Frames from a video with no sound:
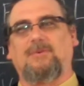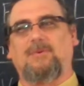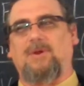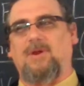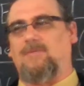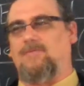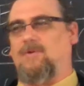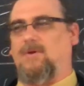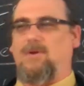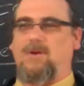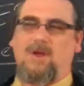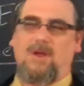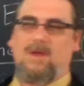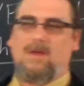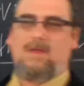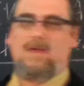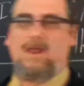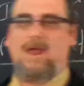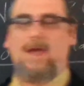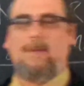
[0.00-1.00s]
whatever
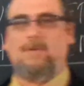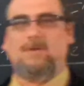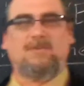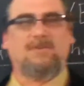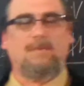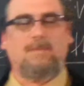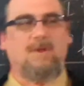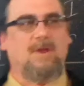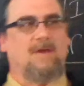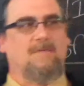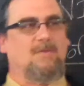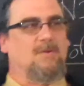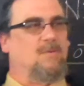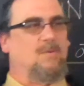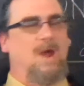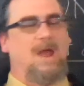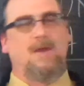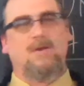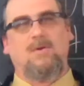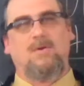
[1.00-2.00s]
that happens to be, of the
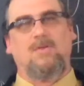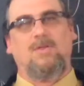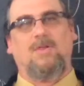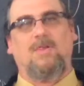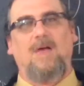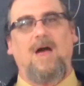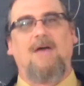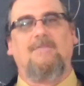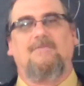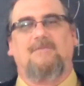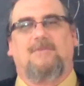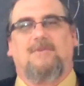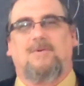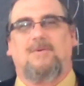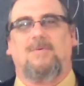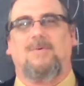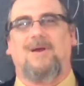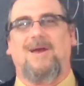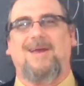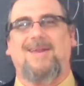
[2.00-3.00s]
right or the left,
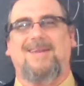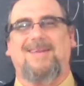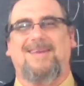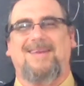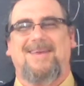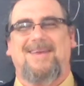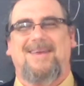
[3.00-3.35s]
right?